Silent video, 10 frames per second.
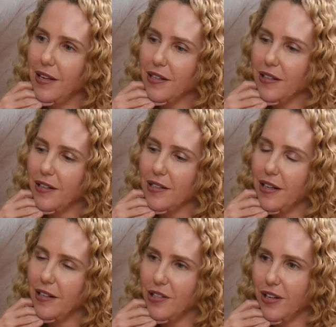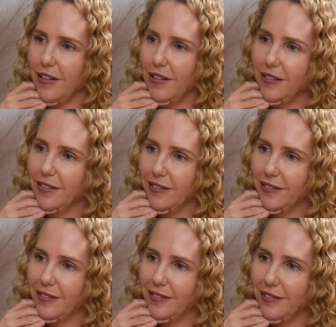need to start a science channel.
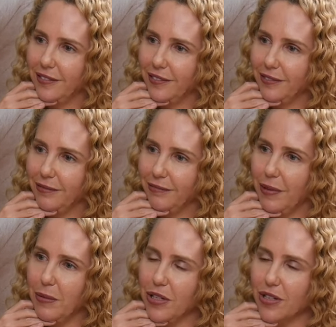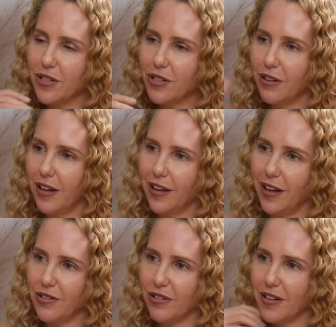That's true. Maybe you should just do like
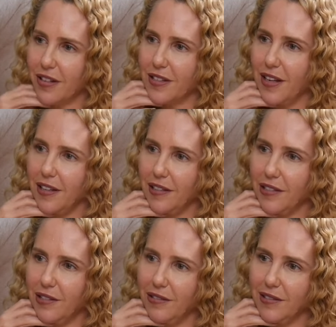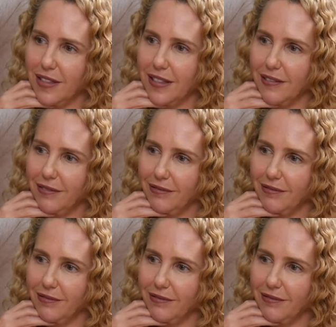Adriana's science news.